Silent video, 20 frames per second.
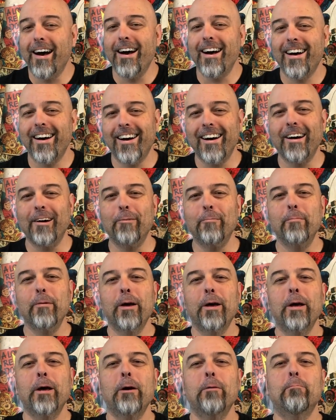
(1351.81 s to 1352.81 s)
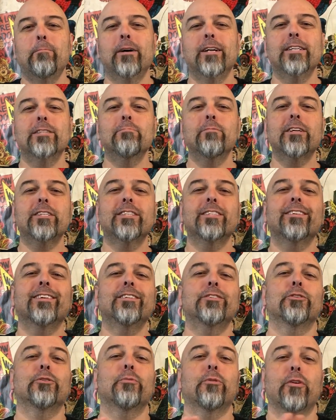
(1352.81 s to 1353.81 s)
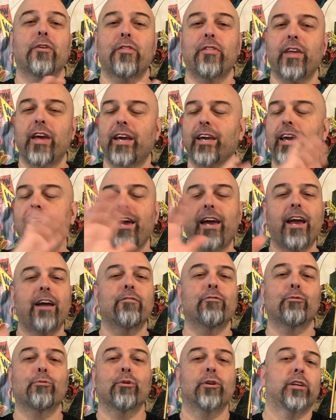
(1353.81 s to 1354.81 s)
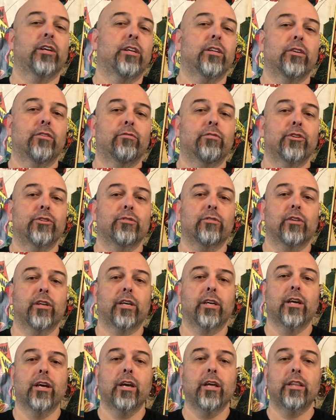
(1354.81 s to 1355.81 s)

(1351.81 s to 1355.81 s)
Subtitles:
But as much as I do want to thank everyone individually,